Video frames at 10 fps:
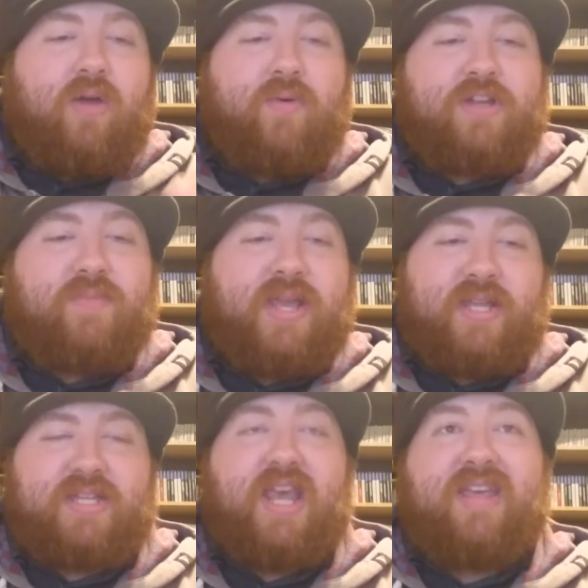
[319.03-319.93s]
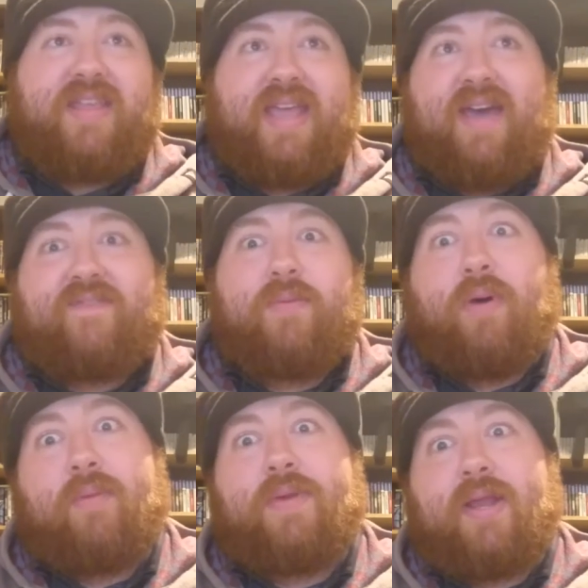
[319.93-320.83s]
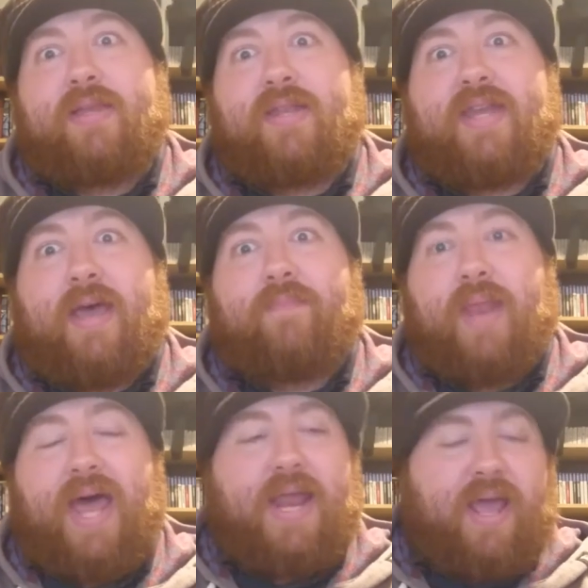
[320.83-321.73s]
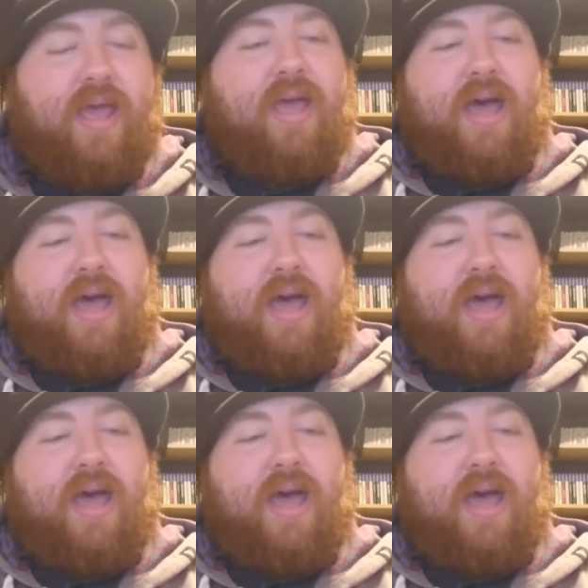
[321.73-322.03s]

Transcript: which means they have to populate the damn planet,